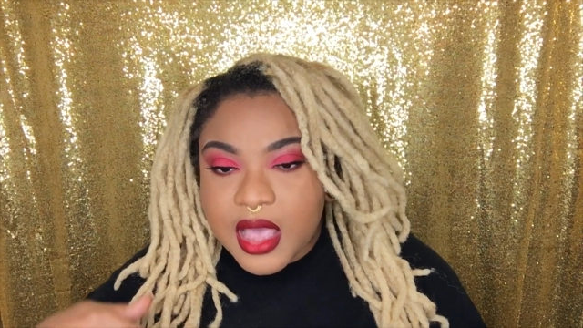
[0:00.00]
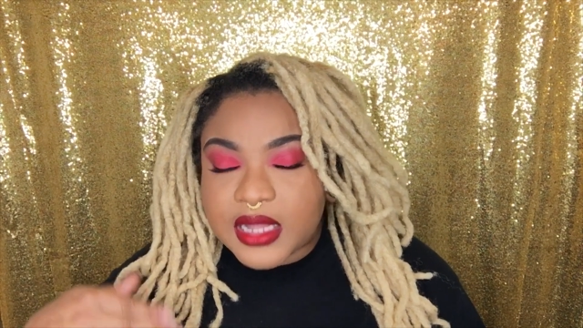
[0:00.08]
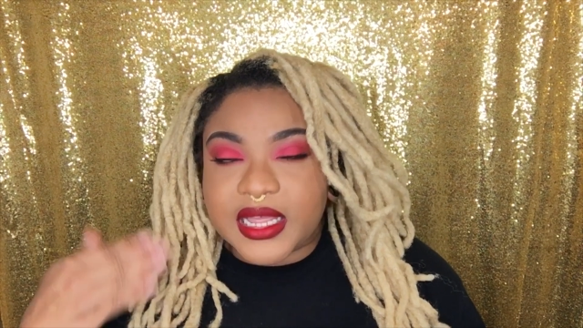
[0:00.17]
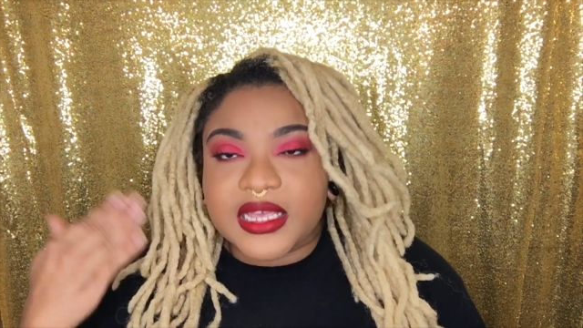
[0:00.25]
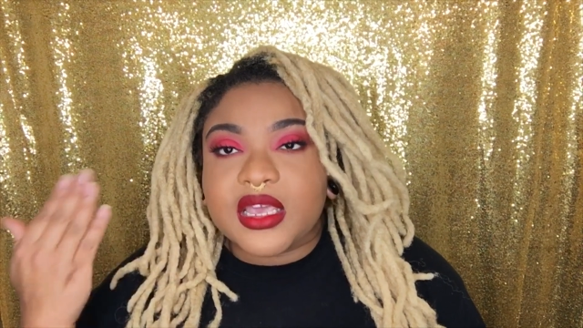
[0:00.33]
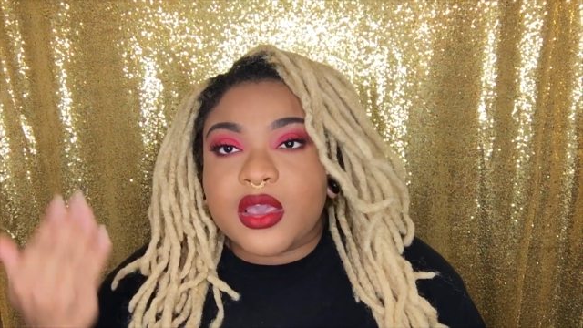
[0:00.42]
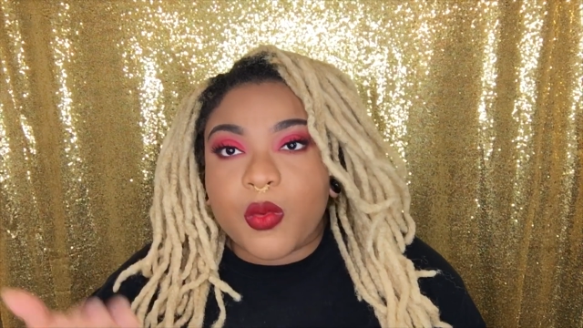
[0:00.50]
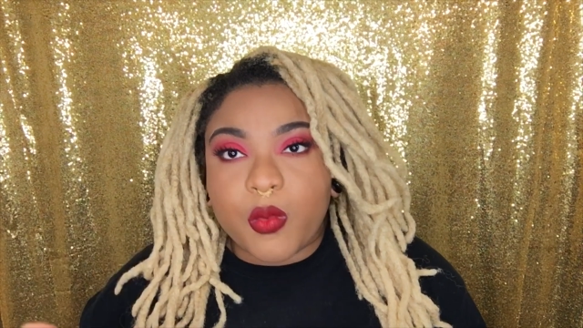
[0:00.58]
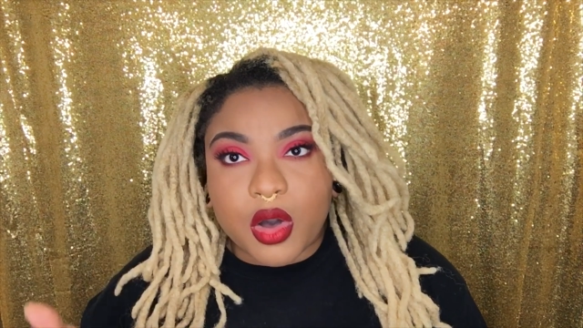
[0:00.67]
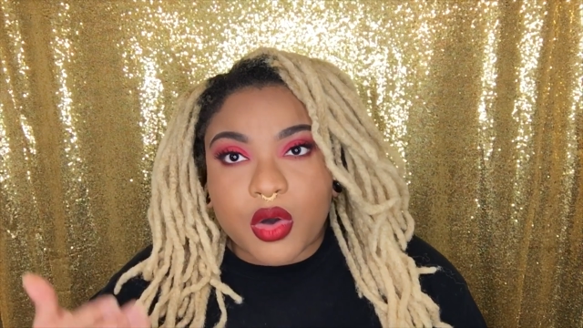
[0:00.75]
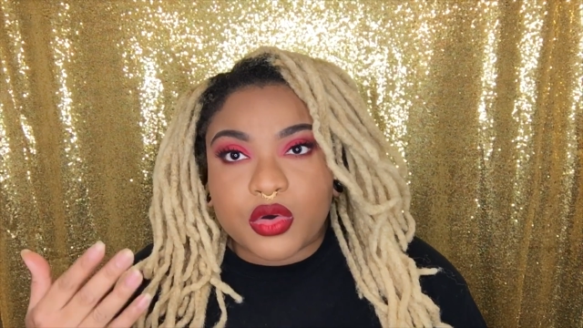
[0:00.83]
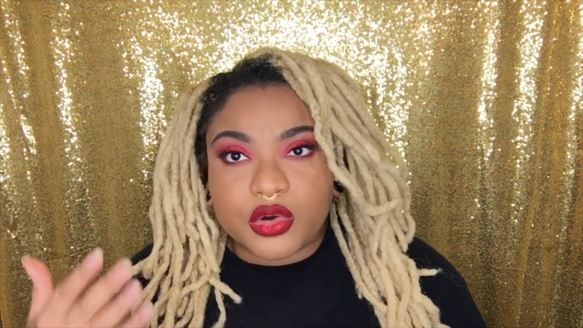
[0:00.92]
Like, it
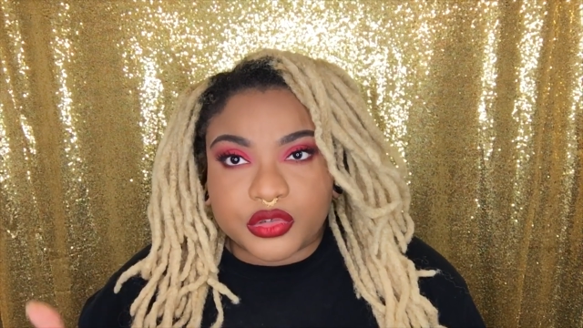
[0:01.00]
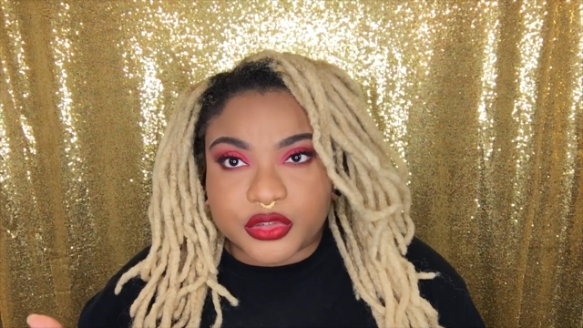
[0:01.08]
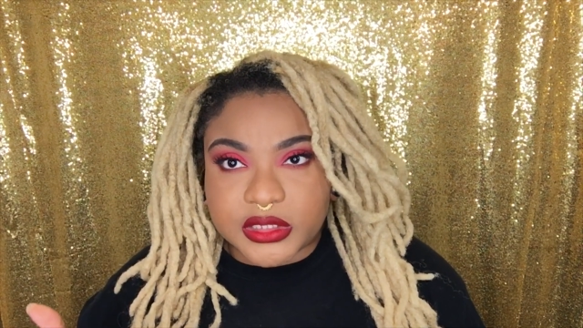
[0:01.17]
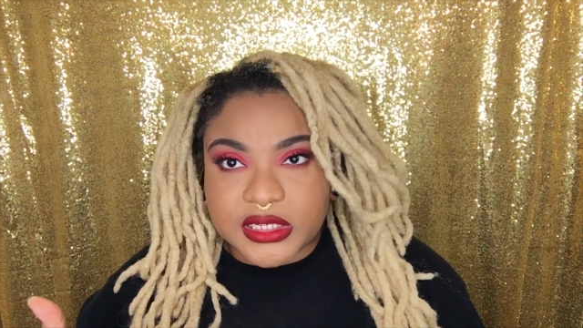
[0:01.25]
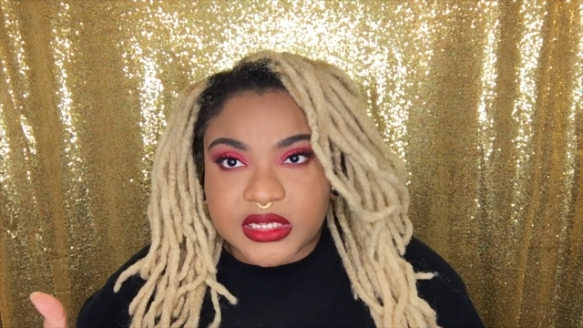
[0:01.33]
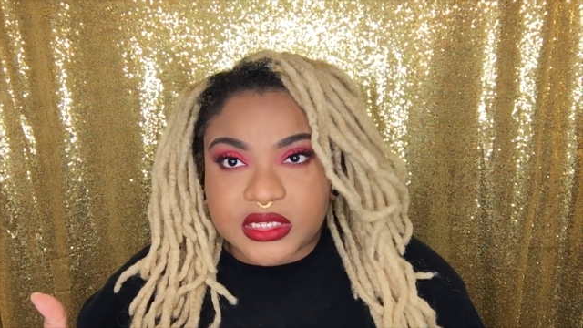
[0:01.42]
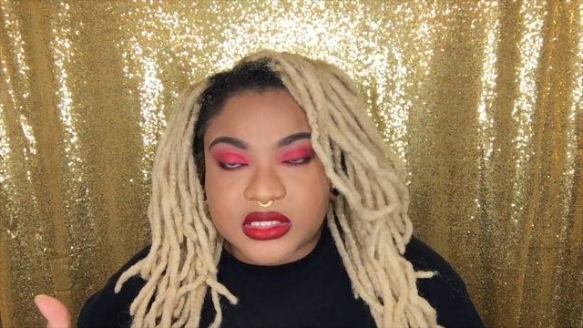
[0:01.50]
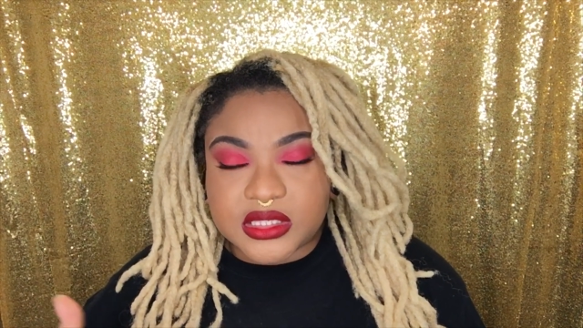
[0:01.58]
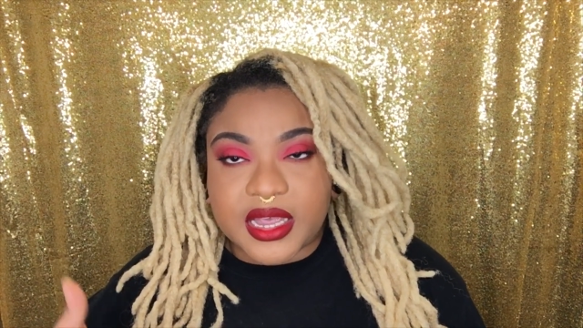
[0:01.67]
won't crease,